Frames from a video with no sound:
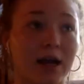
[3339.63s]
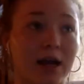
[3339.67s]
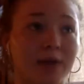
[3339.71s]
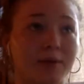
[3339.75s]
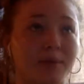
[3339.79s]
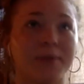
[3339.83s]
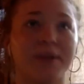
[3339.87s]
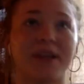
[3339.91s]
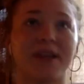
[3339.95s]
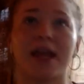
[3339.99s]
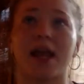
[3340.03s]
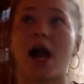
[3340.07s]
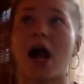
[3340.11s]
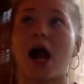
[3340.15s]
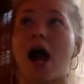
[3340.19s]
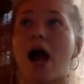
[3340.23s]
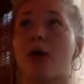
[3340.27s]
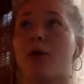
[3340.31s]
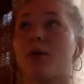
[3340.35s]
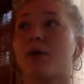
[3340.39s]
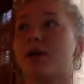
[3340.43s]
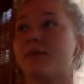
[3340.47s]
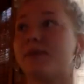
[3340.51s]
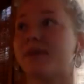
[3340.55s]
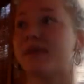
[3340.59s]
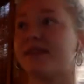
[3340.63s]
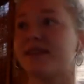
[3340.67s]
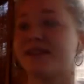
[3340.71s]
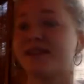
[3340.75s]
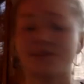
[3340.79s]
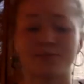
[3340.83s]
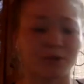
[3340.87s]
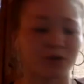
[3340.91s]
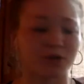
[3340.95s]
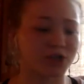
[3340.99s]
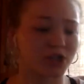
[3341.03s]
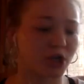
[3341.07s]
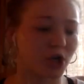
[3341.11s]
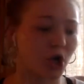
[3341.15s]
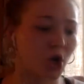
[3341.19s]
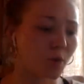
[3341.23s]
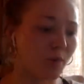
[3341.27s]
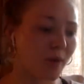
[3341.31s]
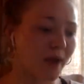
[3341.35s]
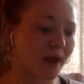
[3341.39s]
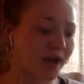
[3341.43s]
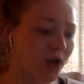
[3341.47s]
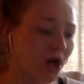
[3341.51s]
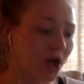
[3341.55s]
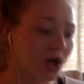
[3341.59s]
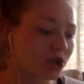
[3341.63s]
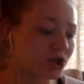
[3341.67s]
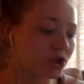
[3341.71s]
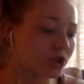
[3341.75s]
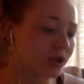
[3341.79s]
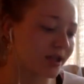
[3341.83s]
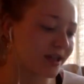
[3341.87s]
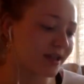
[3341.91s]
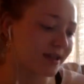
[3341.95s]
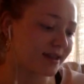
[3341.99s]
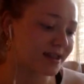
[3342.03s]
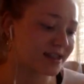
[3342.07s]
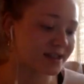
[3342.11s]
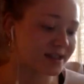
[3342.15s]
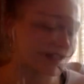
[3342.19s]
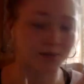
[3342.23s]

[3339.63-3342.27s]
I would be like, I want to be this person. Oh my gosh, look at this.